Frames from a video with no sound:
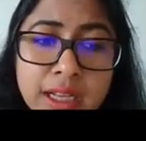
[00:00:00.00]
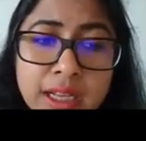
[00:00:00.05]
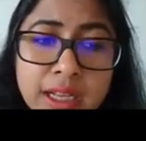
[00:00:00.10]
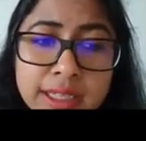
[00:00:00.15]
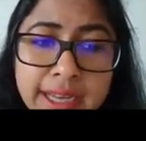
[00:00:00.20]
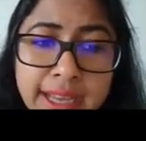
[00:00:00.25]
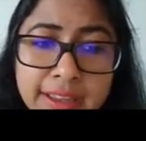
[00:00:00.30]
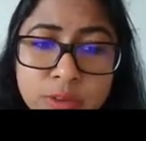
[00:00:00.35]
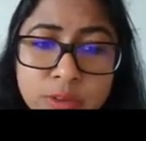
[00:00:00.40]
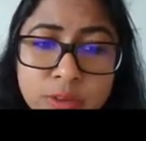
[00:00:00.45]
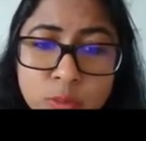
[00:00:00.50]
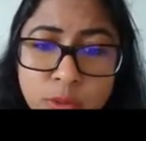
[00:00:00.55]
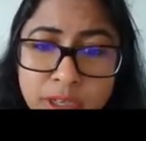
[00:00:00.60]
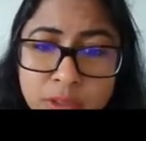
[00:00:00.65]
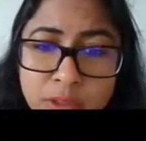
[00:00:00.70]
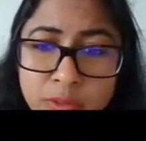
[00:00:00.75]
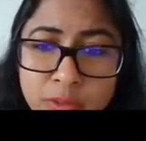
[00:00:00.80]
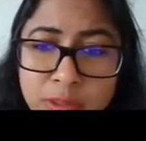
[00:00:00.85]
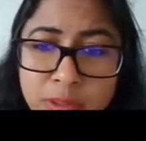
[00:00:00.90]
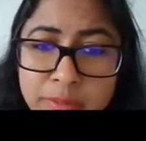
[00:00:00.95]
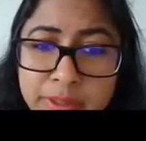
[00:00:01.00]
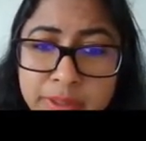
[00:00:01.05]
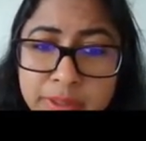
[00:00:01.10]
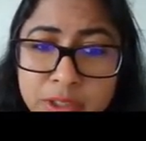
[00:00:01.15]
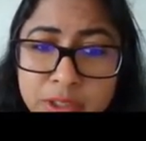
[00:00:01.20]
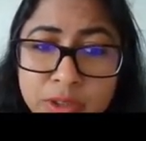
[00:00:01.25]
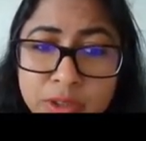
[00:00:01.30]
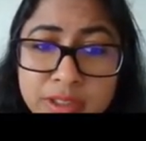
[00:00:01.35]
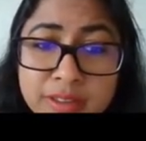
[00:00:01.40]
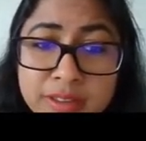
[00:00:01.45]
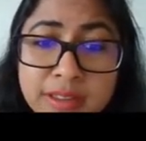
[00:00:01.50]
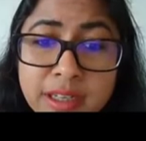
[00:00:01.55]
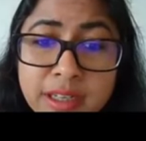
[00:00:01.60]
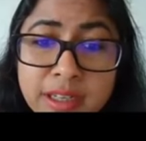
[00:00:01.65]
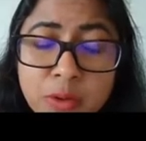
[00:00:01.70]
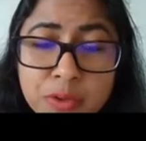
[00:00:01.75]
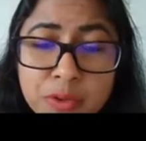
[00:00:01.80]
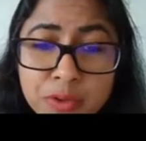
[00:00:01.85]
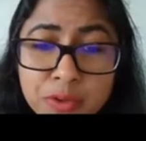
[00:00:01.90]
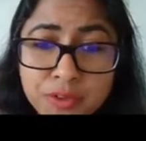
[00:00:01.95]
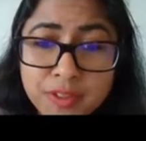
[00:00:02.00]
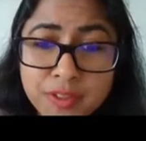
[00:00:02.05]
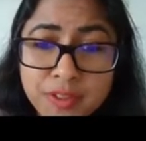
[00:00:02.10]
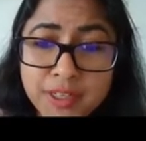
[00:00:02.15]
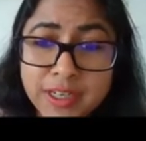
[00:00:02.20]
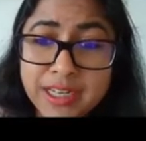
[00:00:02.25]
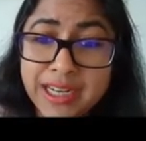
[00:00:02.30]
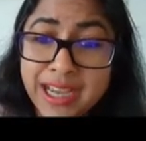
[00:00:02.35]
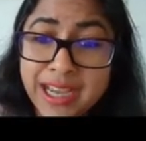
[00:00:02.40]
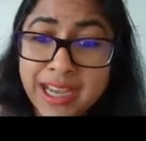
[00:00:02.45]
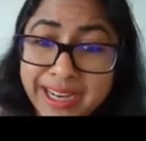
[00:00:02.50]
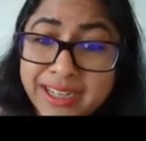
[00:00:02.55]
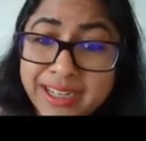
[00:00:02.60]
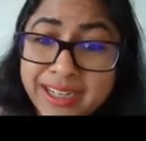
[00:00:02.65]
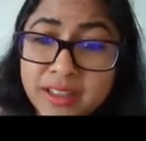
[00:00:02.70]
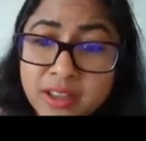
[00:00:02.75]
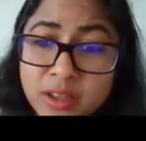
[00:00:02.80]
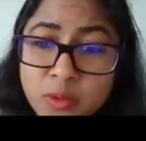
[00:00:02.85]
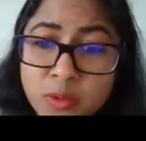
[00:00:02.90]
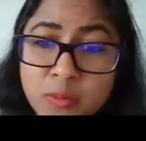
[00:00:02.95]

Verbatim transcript: Next one will be to disclose to the client